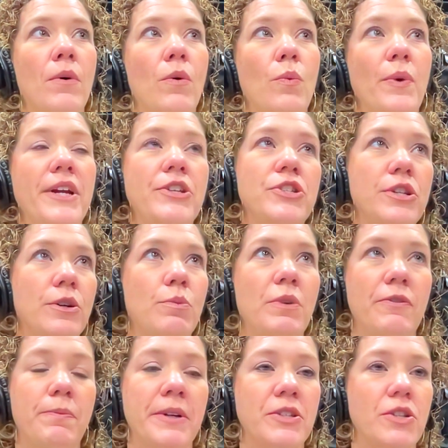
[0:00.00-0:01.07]

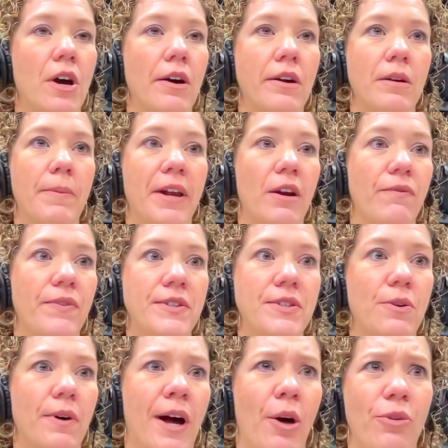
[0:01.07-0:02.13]
We've been talking about our
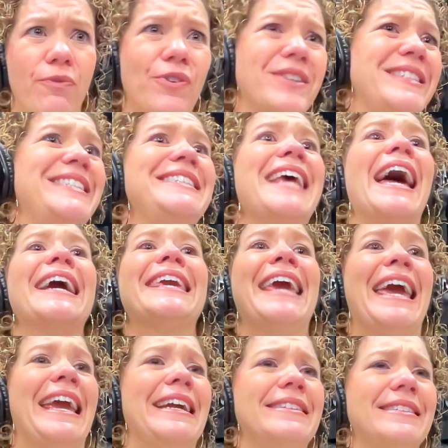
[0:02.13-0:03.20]
physical health for
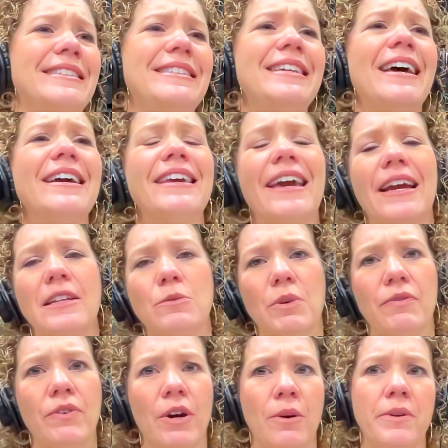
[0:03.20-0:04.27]
decades.
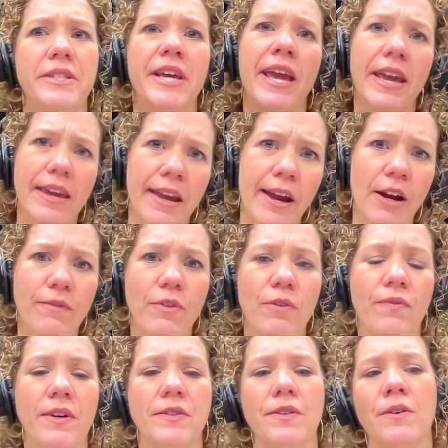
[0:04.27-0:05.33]
We've known, take care of you
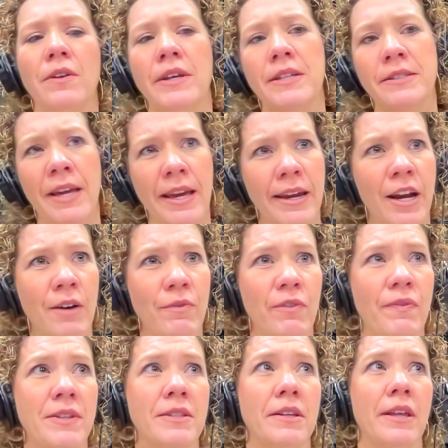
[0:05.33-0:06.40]
physically.
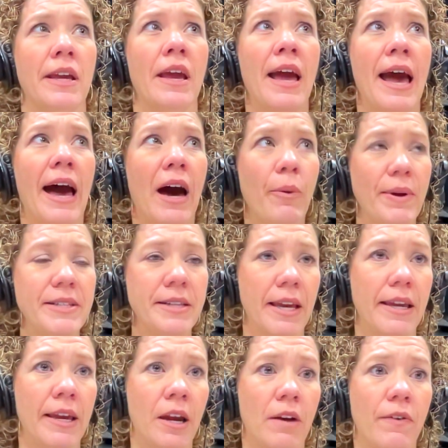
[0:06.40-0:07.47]
How we
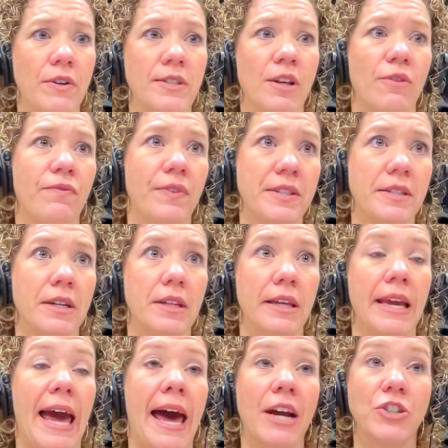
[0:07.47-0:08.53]
take care of ourselves
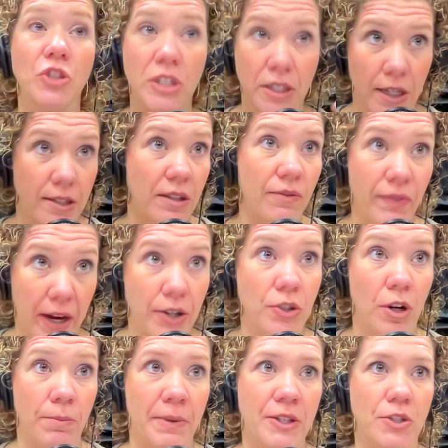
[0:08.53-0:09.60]
physically actually does affect
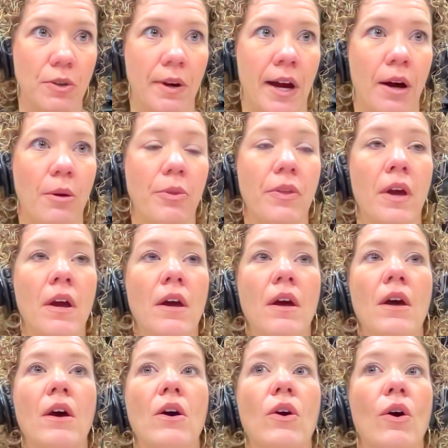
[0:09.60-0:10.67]
our mental health.
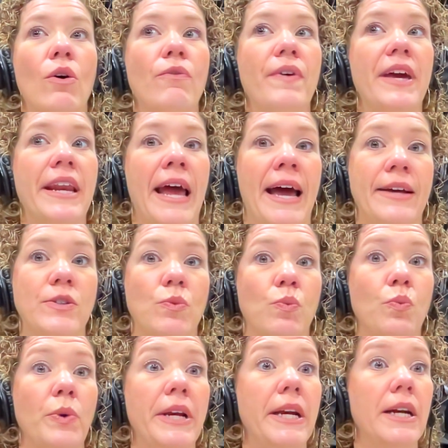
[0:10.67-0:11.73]
COVID has
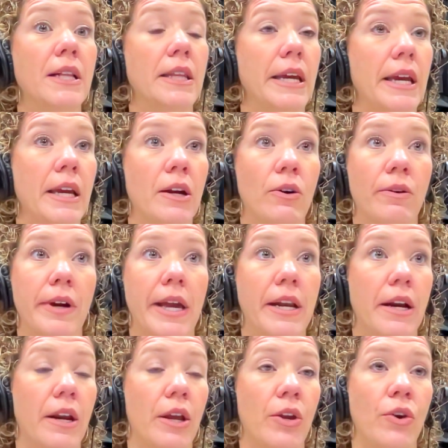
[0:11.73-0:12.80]
really
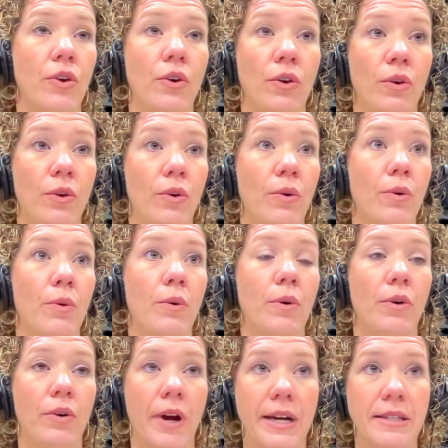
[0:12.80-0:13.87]
created a new
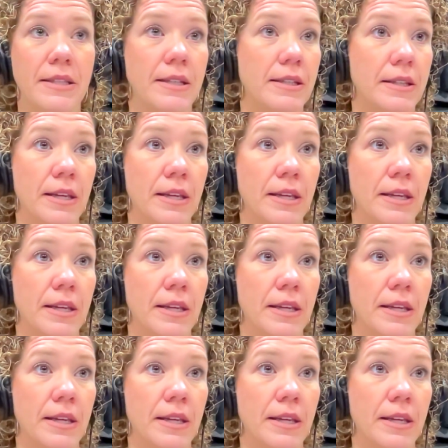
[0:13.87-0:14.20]
crisis